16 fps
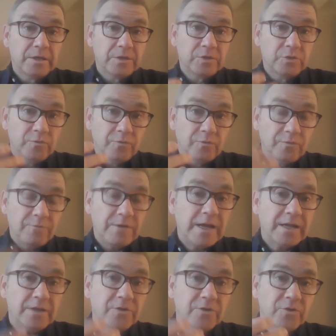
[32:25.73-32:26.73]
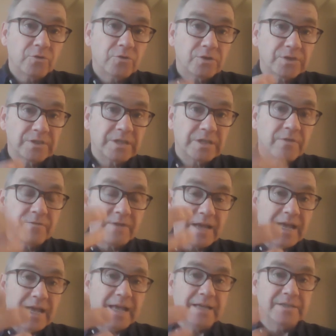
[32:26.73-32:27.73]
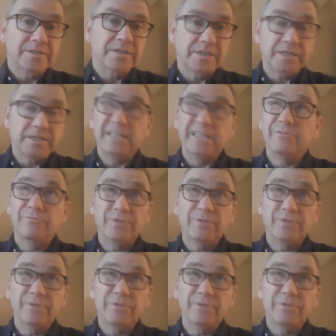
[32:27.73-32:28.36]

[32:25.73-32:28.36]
to find yourself as the